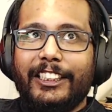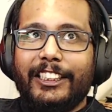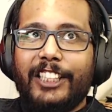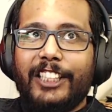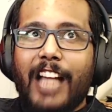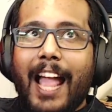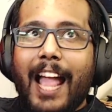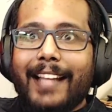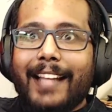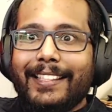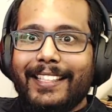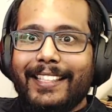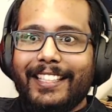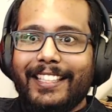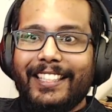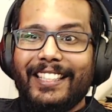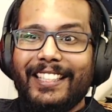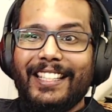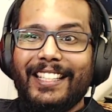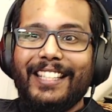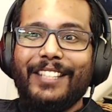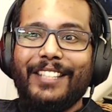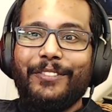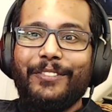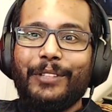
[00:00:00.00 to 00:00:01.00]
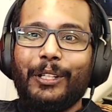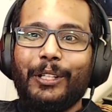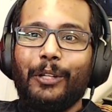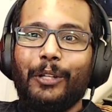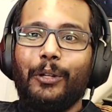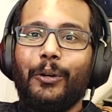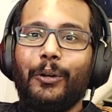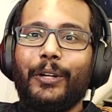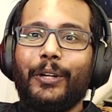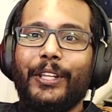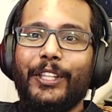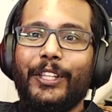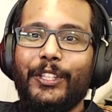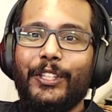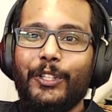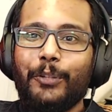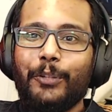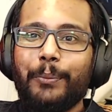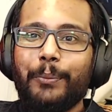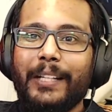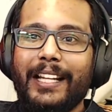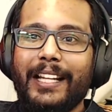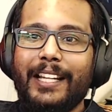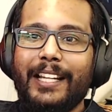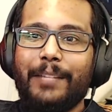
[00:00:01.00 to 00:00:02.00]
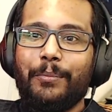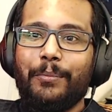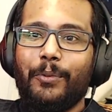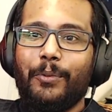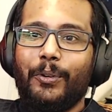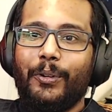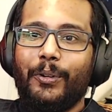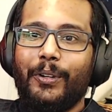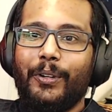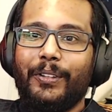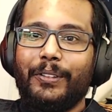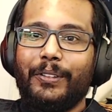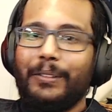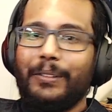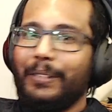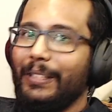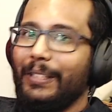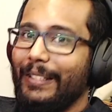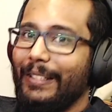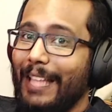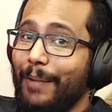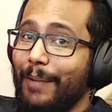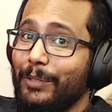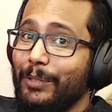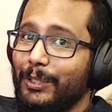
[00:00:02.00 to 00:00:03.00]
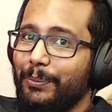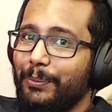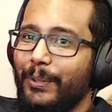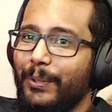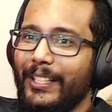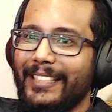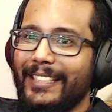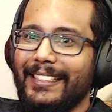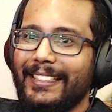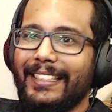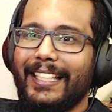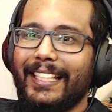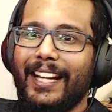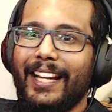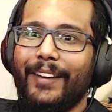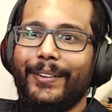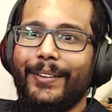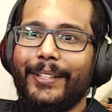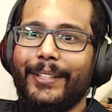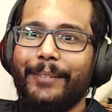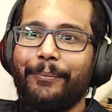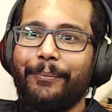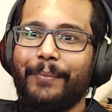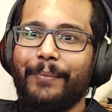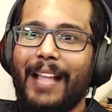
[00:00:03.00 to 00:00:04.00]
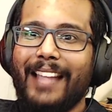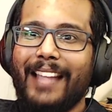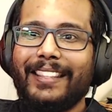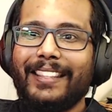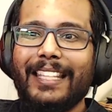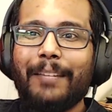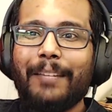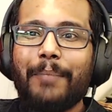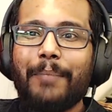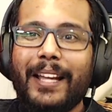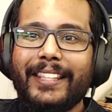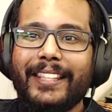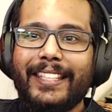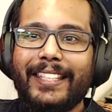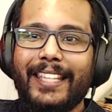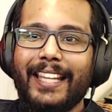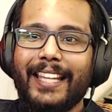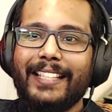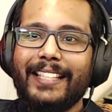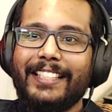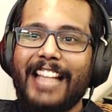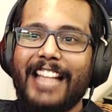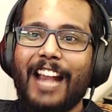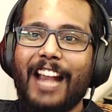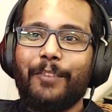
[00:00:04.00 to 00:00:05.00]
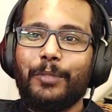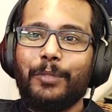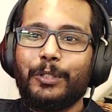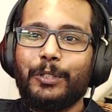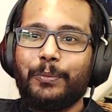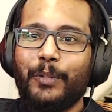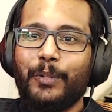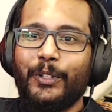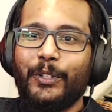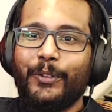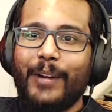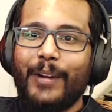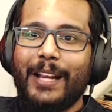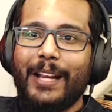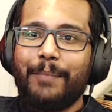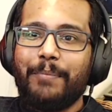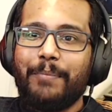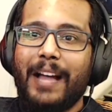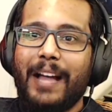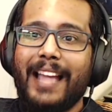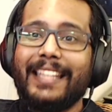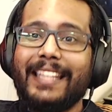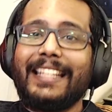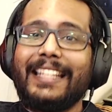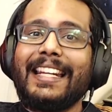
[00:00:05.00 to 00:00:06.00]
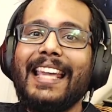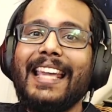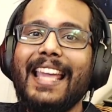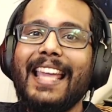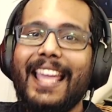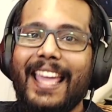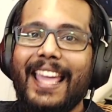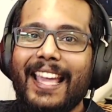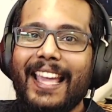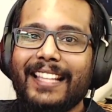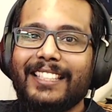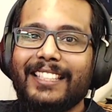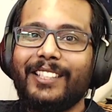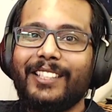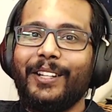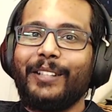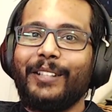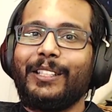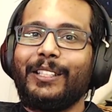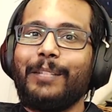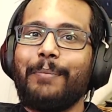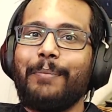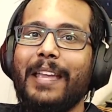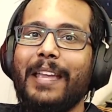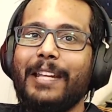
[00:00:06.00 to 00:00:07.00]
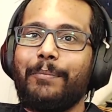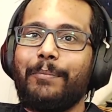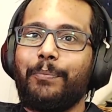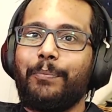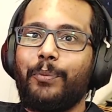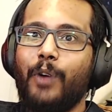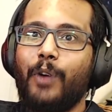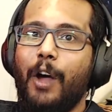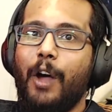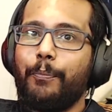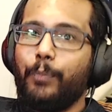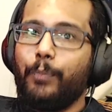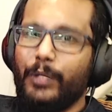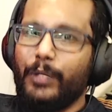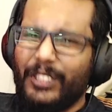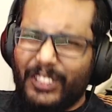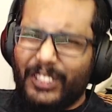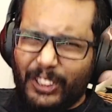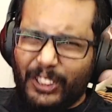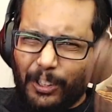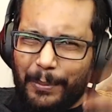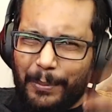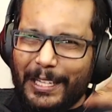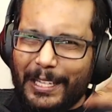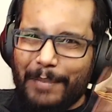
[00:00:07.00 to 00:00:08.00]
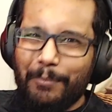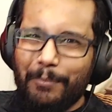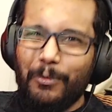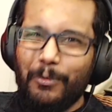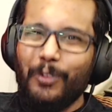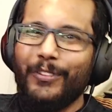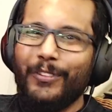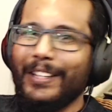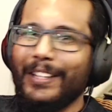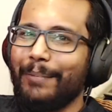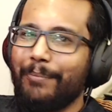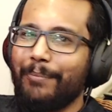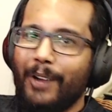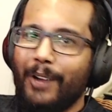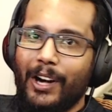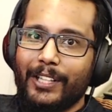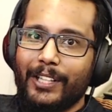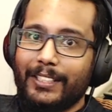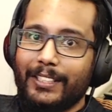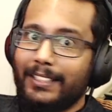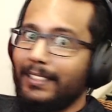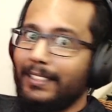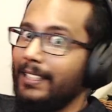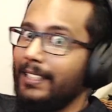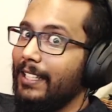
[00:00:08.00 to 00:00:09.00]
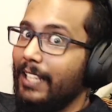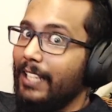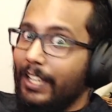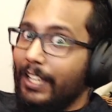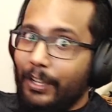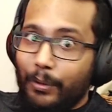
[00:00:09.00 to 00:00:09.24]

Jack didn't even look human anymore. That was pretty scary. I think by the end, Jack was portrayed by an excellently made prop with so many moving parts,